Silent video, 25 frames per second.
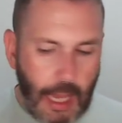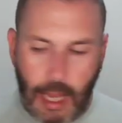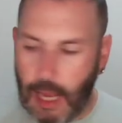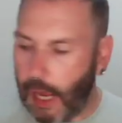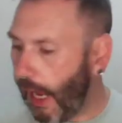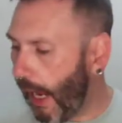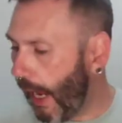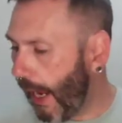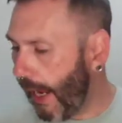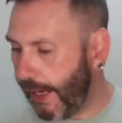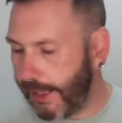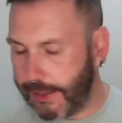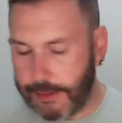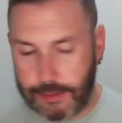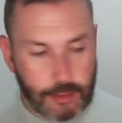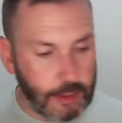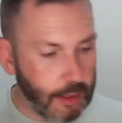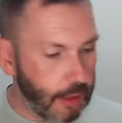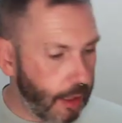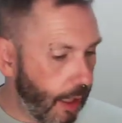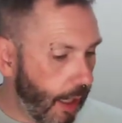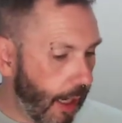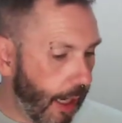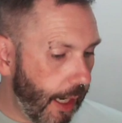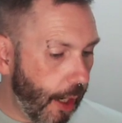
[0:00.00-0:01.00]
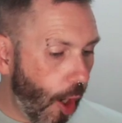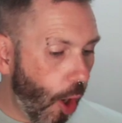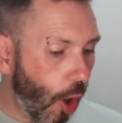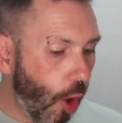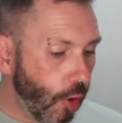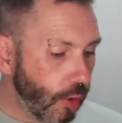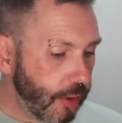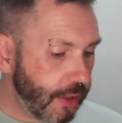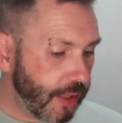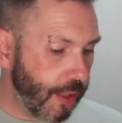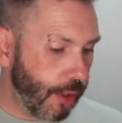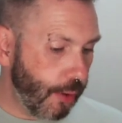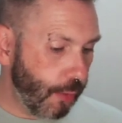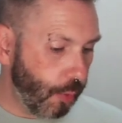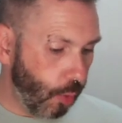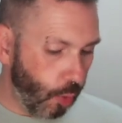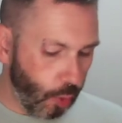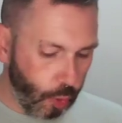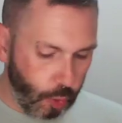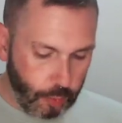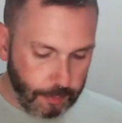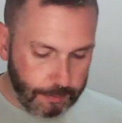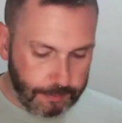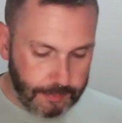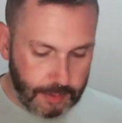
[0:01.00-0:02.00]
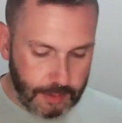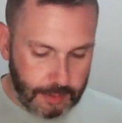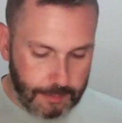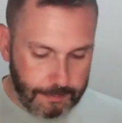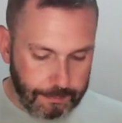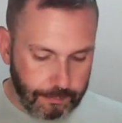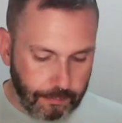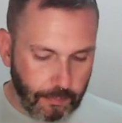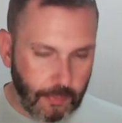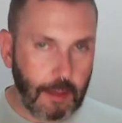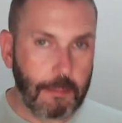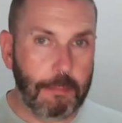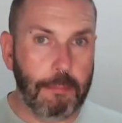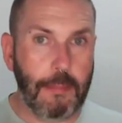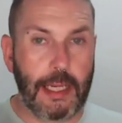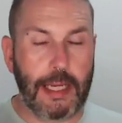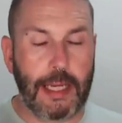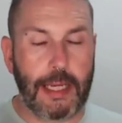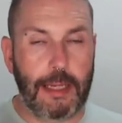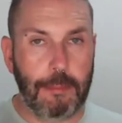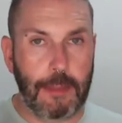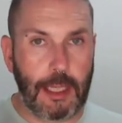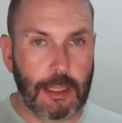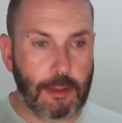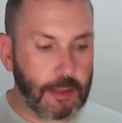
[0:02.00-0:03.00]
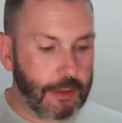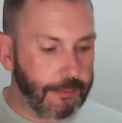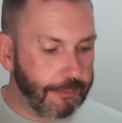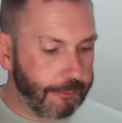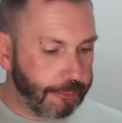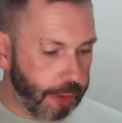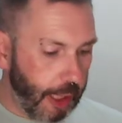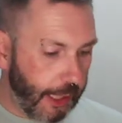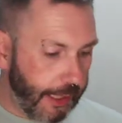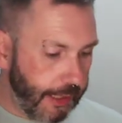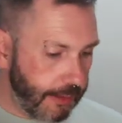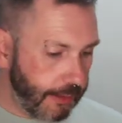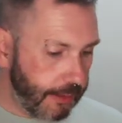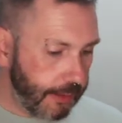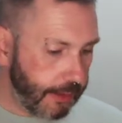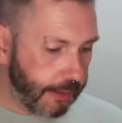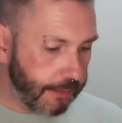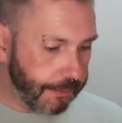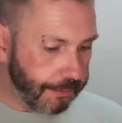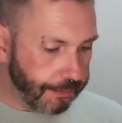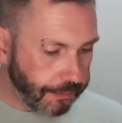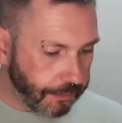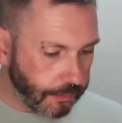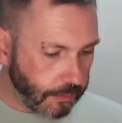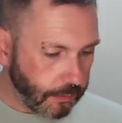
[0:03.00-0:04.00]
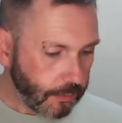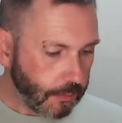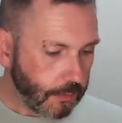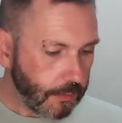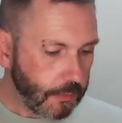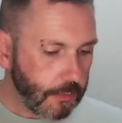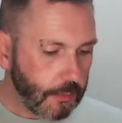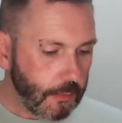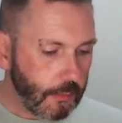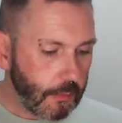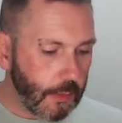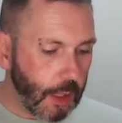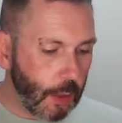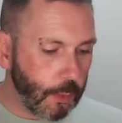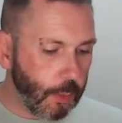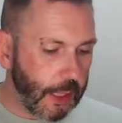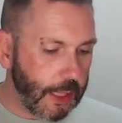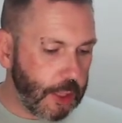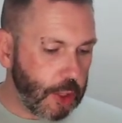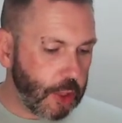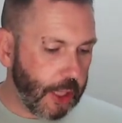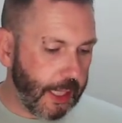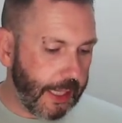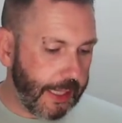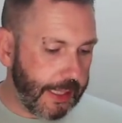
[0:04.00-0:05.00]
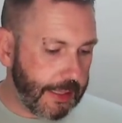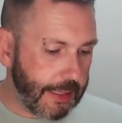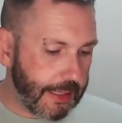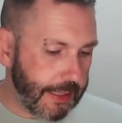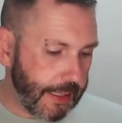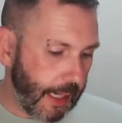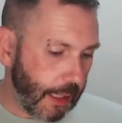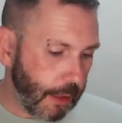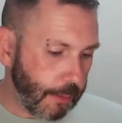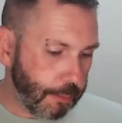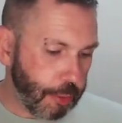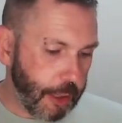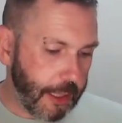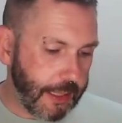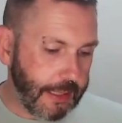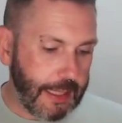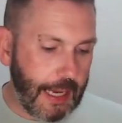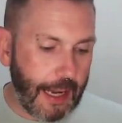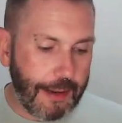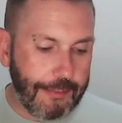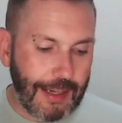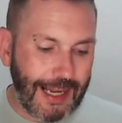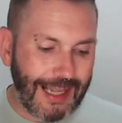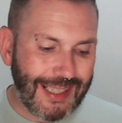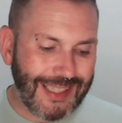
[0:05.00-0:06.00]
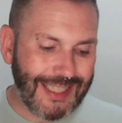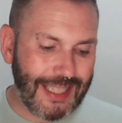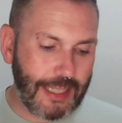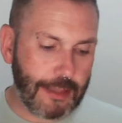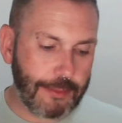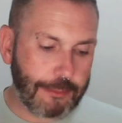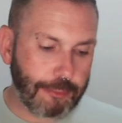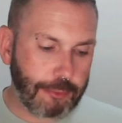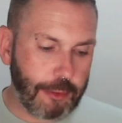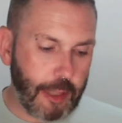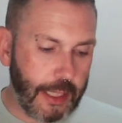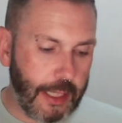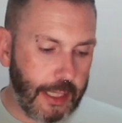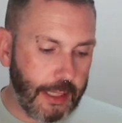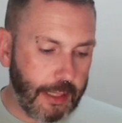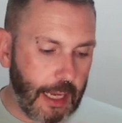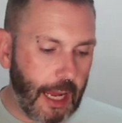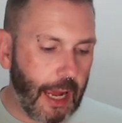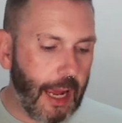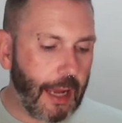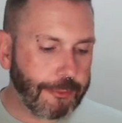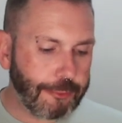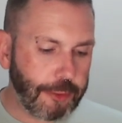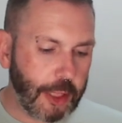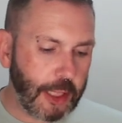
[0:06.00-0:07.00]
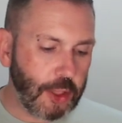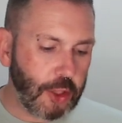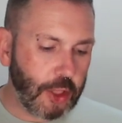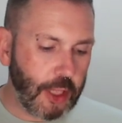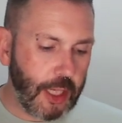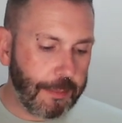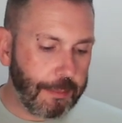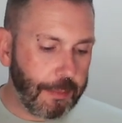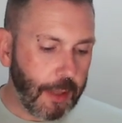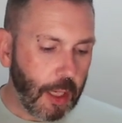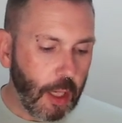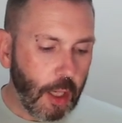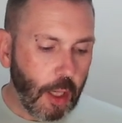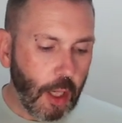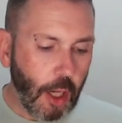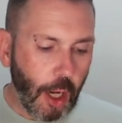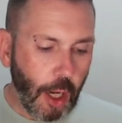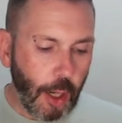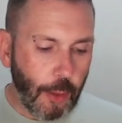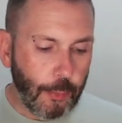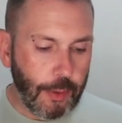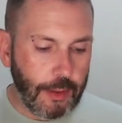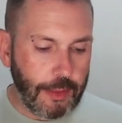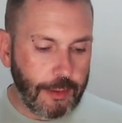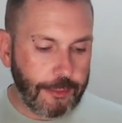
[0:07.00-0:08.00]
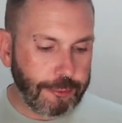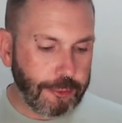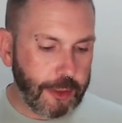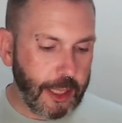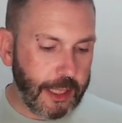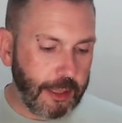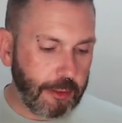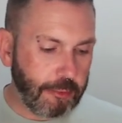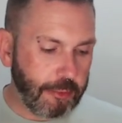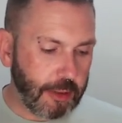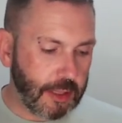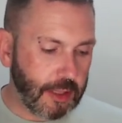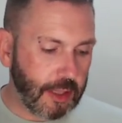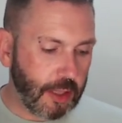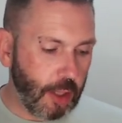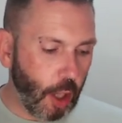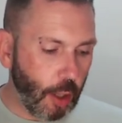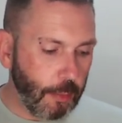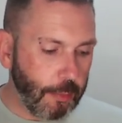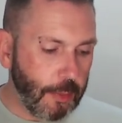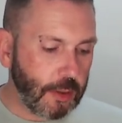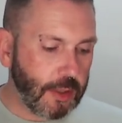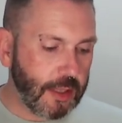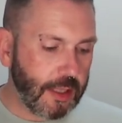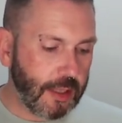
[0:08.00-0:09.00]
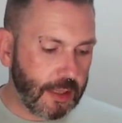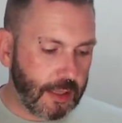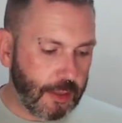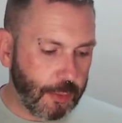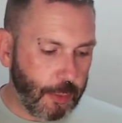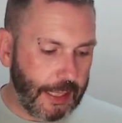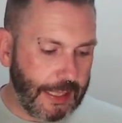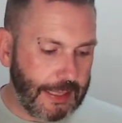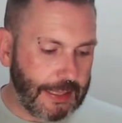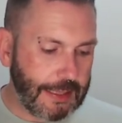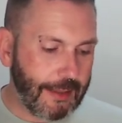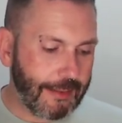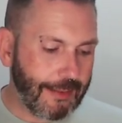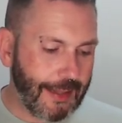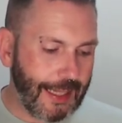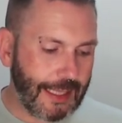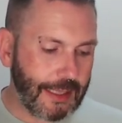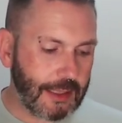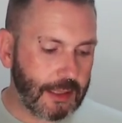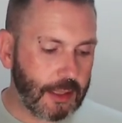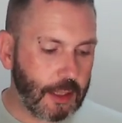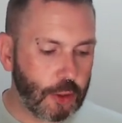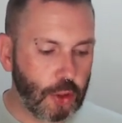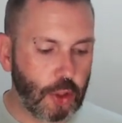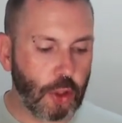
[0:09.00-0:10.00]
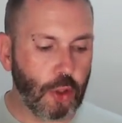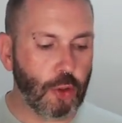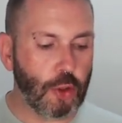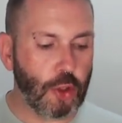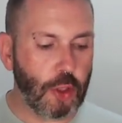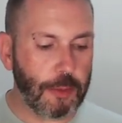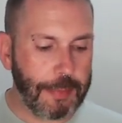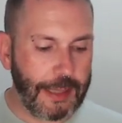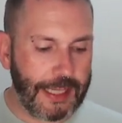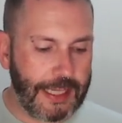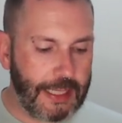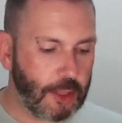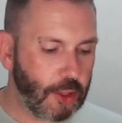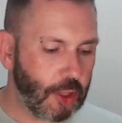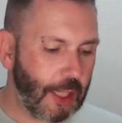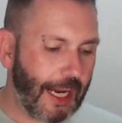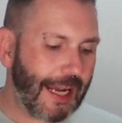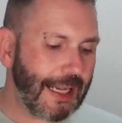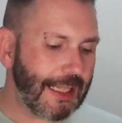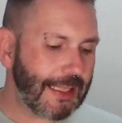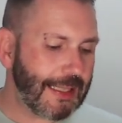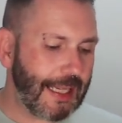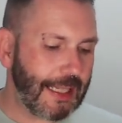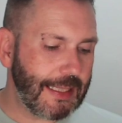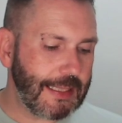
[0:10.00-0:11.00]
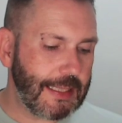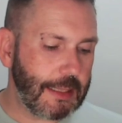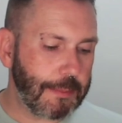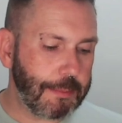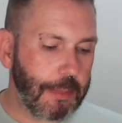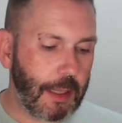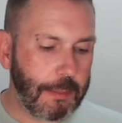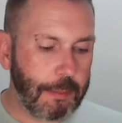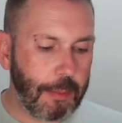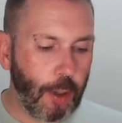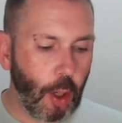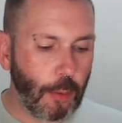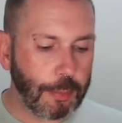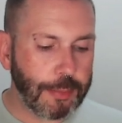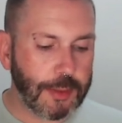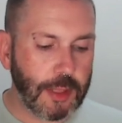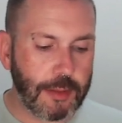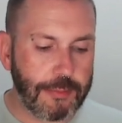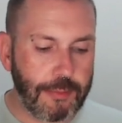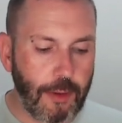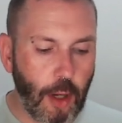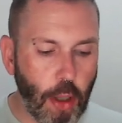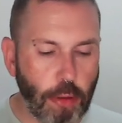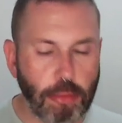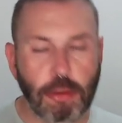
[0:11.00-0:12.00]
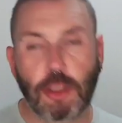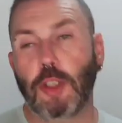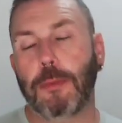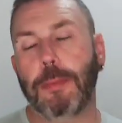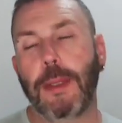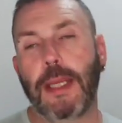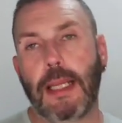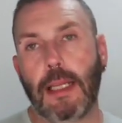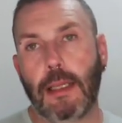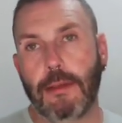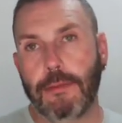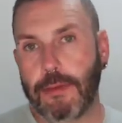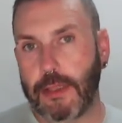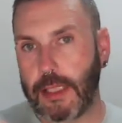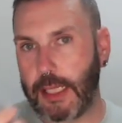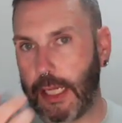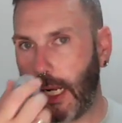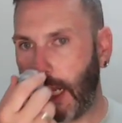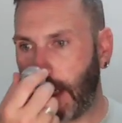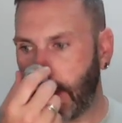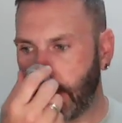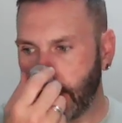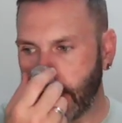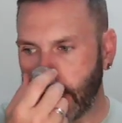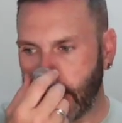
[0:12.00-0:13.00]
And I also warmed Mickey Mouse and Friends, which is Celebrate Everlasting Friendship with a fragrance almost as sweet thanks to Georgia Peach, accented by pops of orange peel and vanilla.